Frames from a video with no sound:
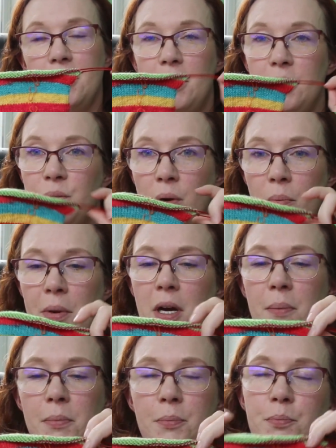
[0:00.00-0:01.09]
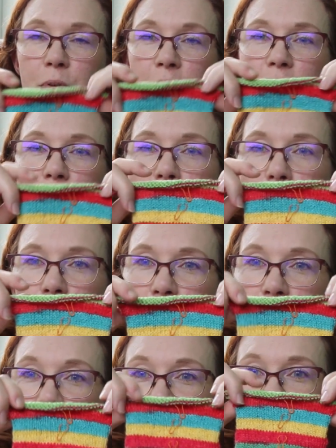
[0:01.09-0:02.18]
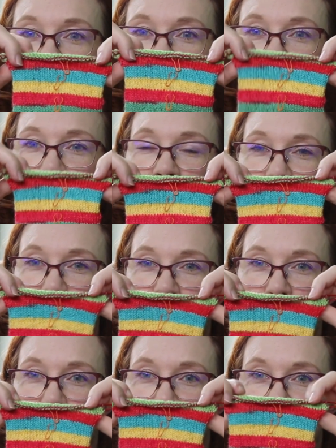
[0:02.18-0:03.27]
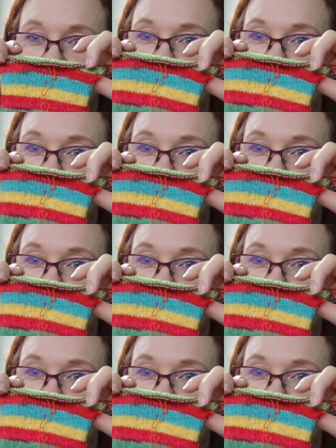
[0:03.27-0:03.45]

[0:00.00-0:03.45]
This won't be up before you've gotten to this